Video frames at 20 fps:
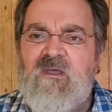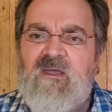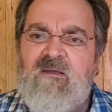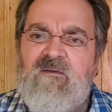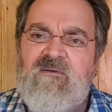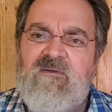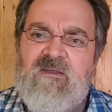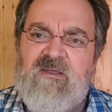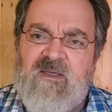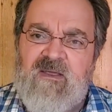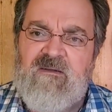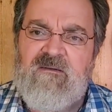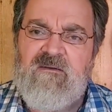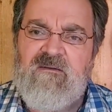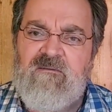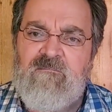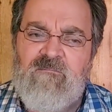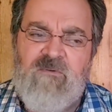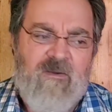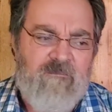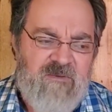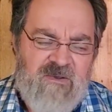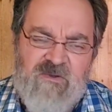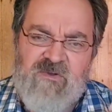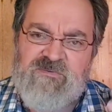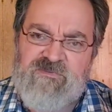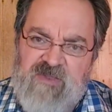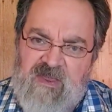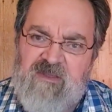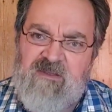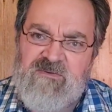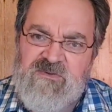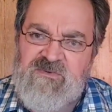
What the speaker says: And yet, why? Because they